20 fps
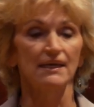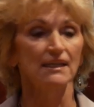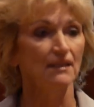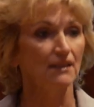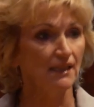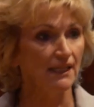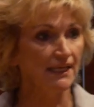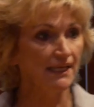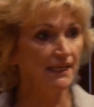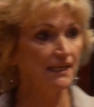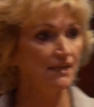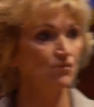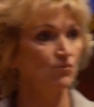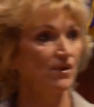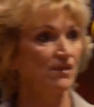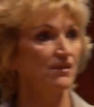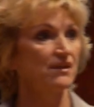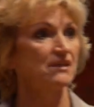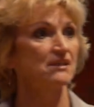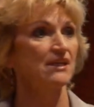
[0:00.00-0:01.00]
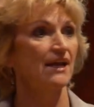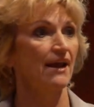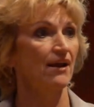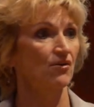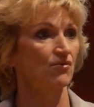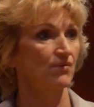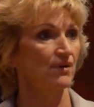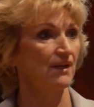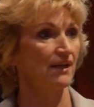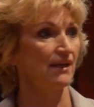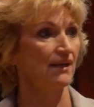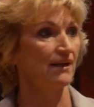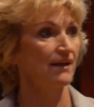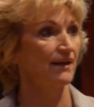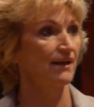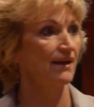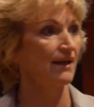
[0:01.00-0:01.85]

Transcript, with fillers: lead with integrity.